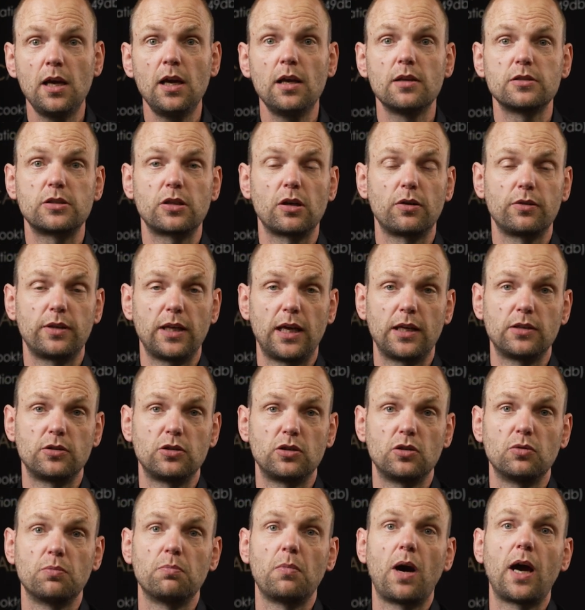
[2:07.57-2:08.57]
so that
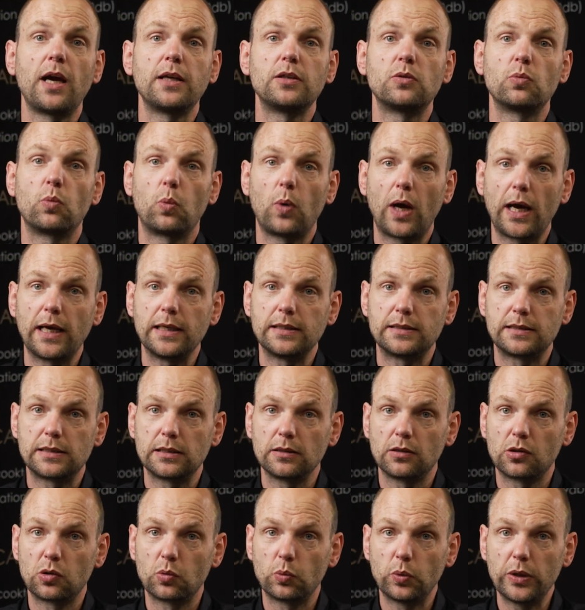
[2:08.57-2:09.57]
you might wait
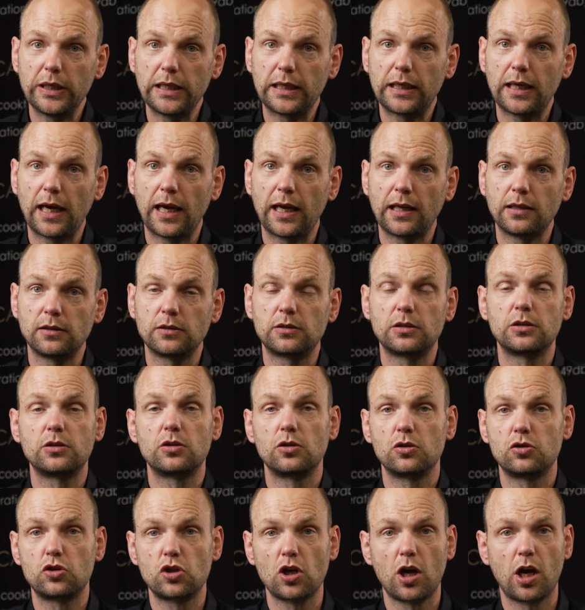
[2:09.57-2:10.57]
till the weekend
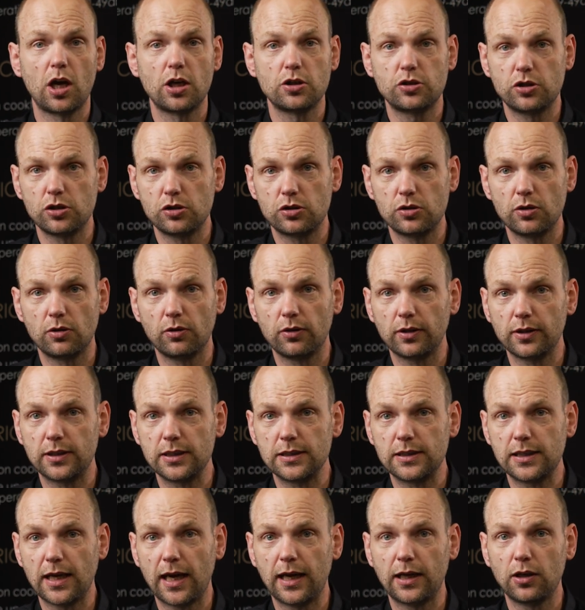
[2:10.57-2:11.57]
to charge it during the
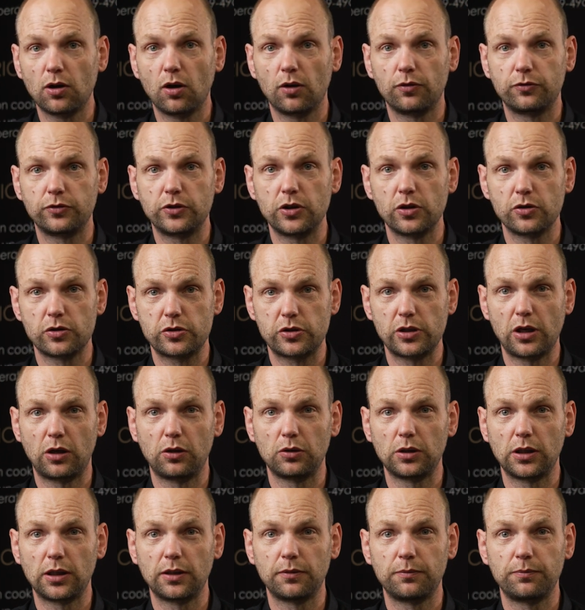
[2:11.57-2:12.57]
day of your
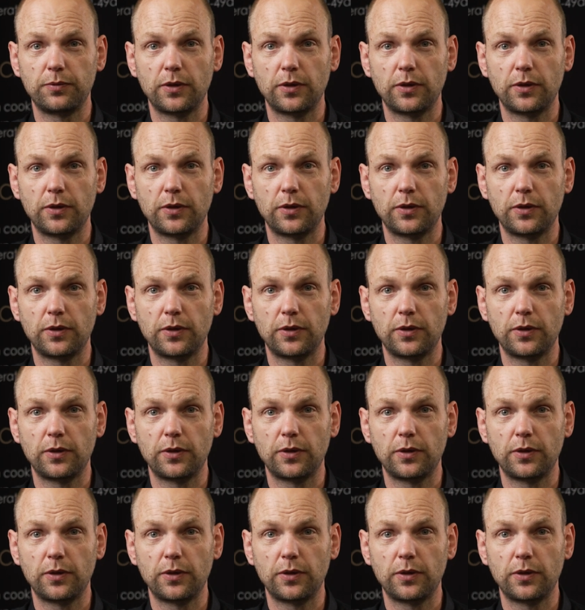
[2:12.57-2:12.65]
solar.